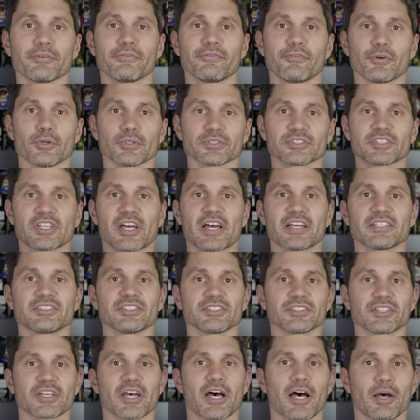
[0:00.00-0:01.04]
the full-size
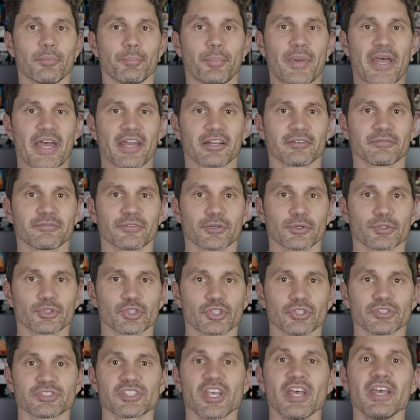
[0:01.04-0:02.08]
and compact
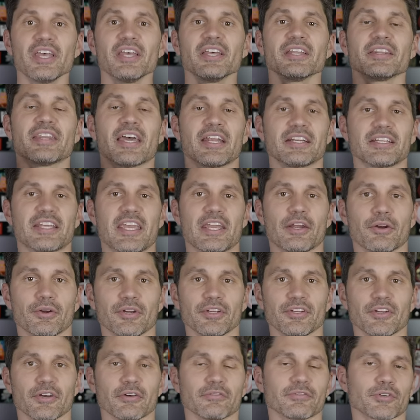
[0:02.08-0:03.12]
versions that
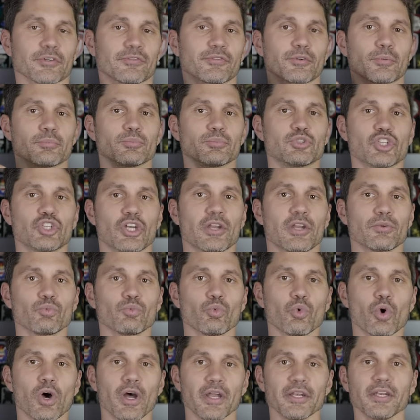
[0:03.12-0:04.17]
carried over from
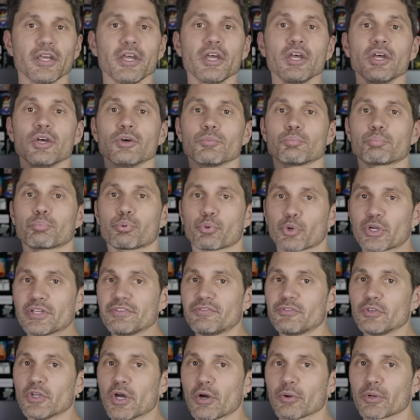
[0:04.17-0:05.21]
Gen one.
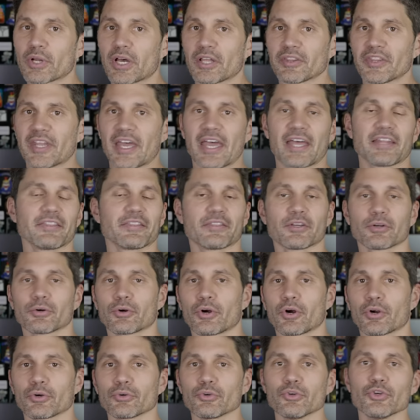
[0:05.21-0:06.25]
Brief note on that, there
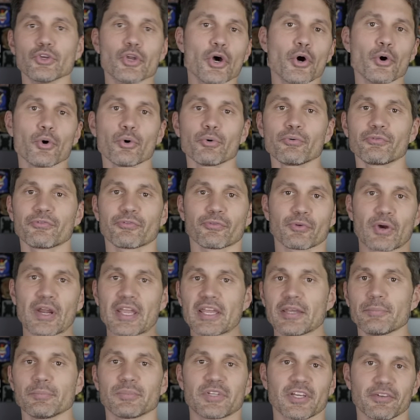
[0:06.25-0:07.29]
are no
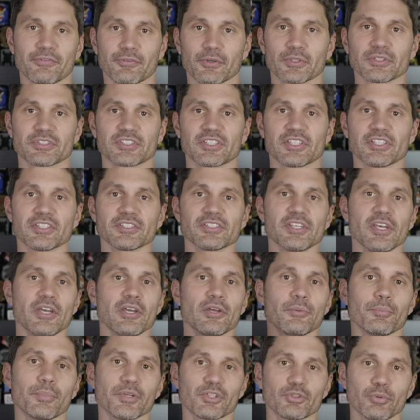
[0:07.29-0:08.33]
frame differences
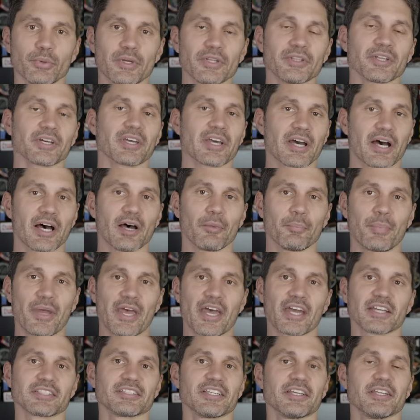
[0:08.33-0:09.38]
between the
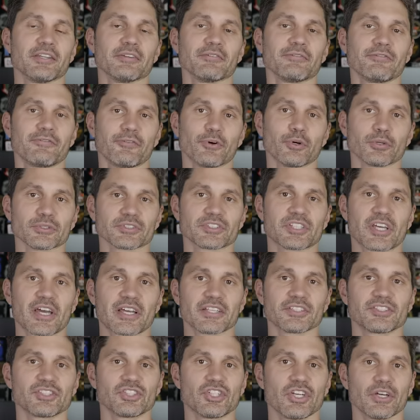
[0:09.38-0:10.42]
compact and the
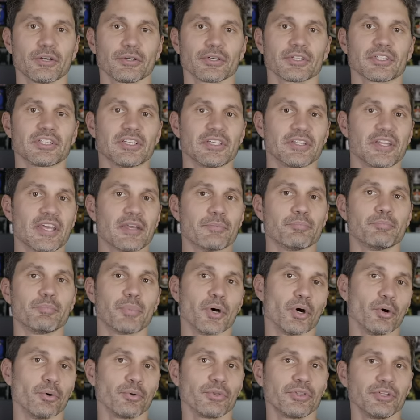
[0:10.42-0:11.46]
full-size Cherokee. They
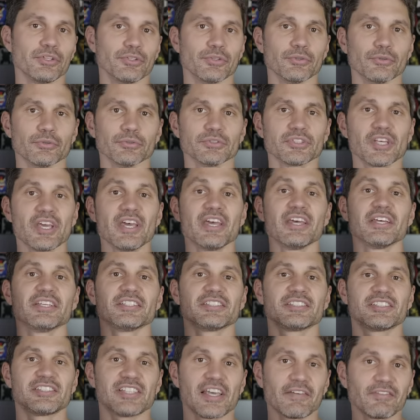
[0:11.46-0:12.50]
both use
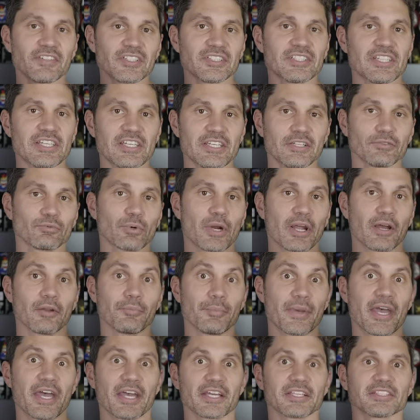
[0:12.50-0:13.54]
seventeen round
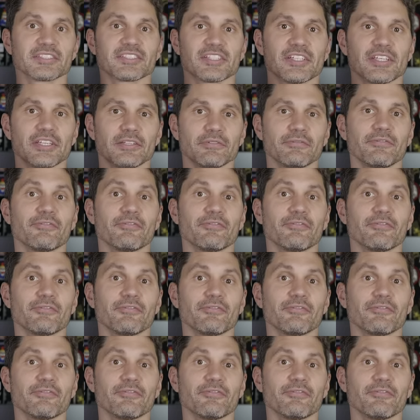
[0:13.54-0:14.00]
magazine